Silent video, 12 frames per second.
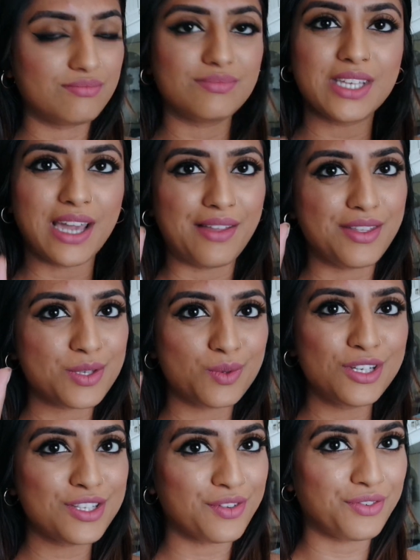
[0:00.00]
yeah, this
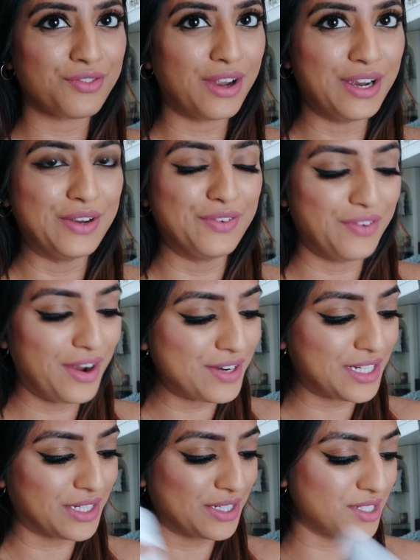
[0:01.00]
one is a very,
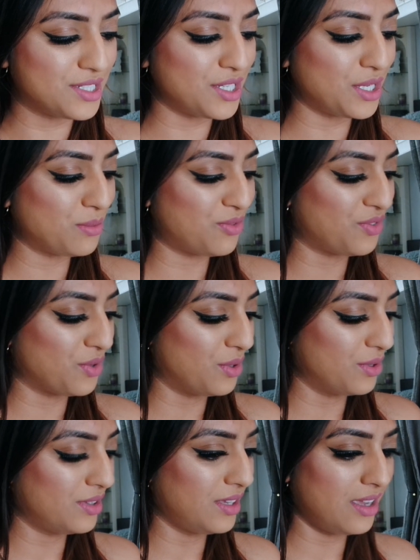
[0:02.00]
very good dupe
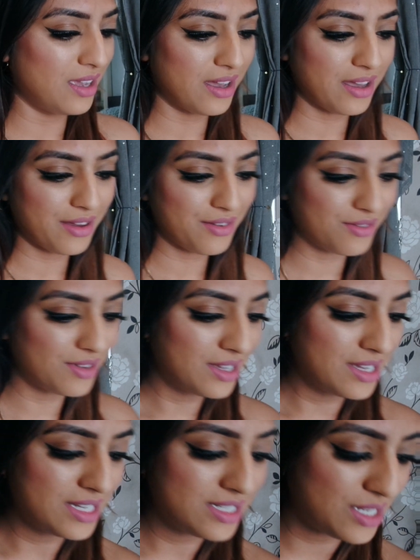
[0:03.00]
for the
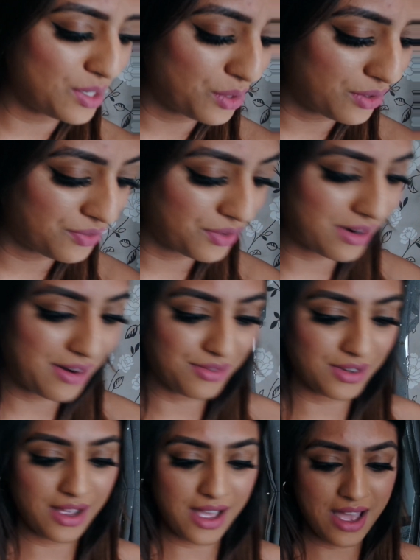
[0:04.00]
Dior
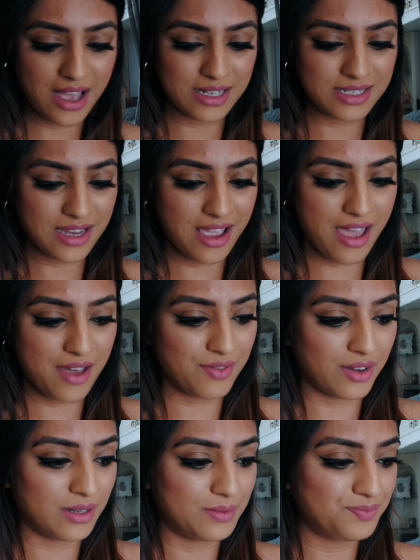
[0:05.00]
Forever and
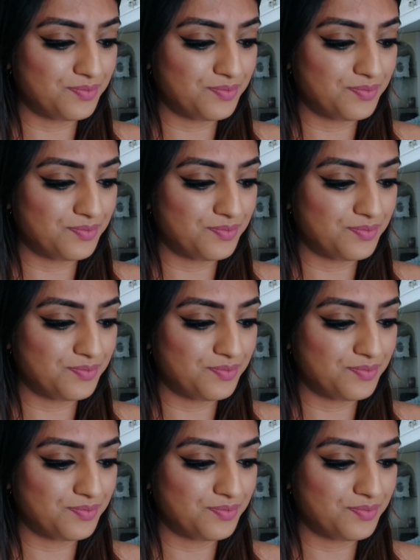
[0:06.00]
Ever.